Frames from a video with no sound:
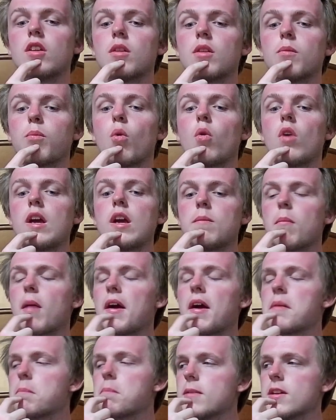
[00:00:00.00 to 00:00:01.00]
The point
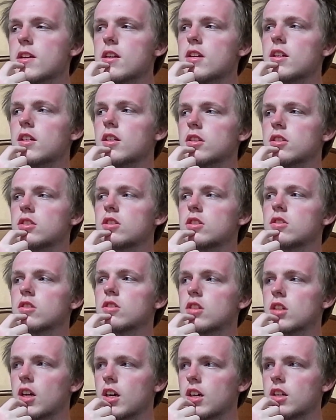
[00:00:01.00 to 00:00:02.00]
might be is to
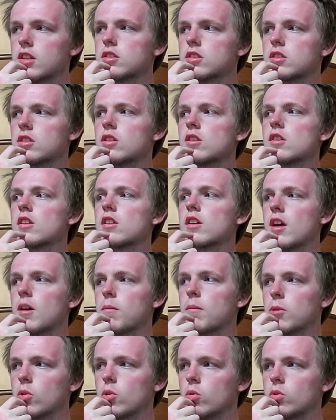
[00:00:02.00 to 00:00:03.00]
test certain
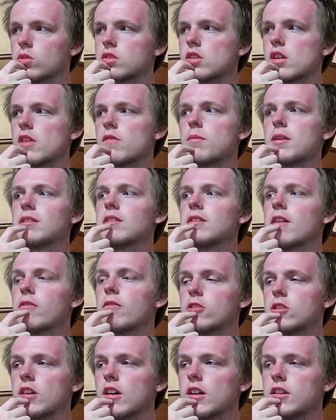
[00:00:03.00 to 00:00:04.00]
chemicals that have been never
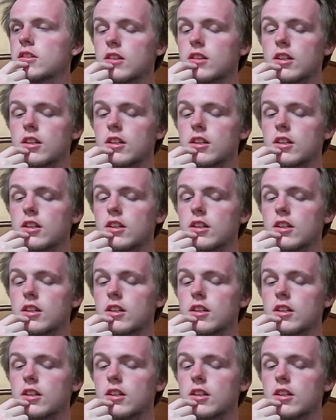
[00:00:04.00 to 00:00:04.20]
tested,